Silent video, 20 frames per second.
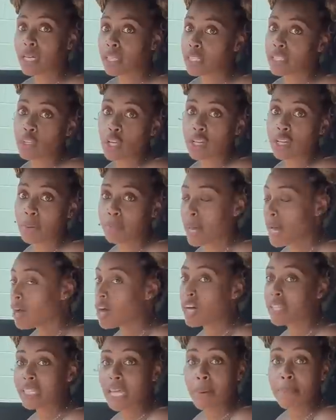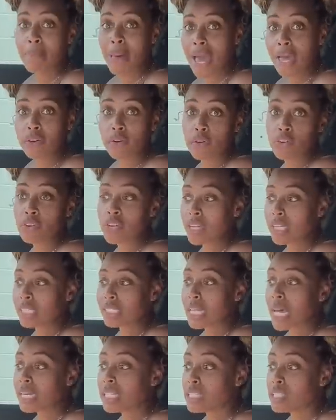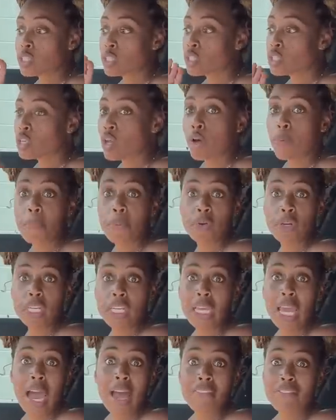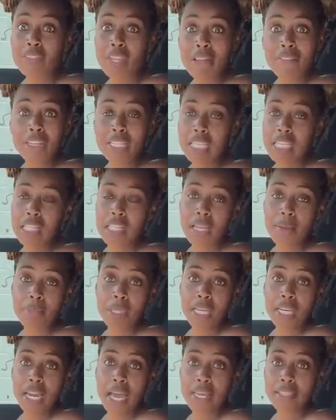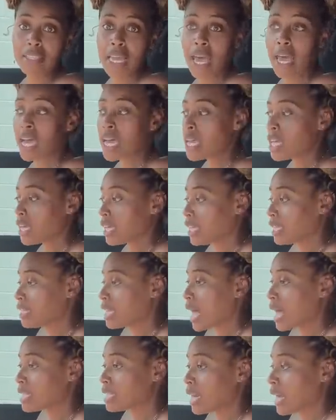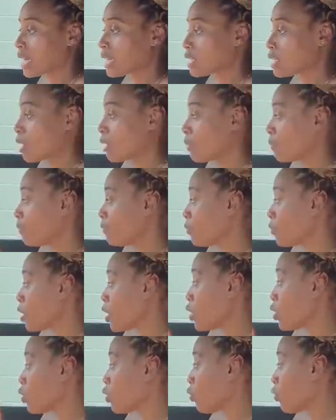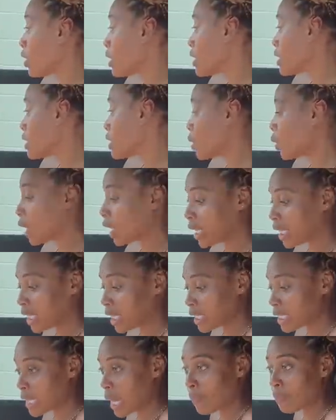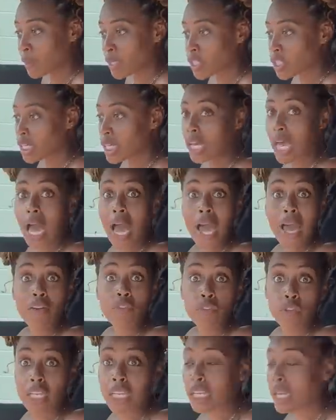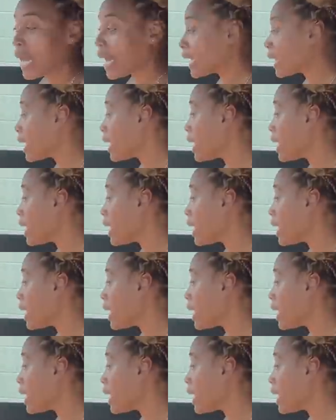going to talk about on that panel. That is so pretty. I've never seen something like that. It does like some crystally type of shit. I really like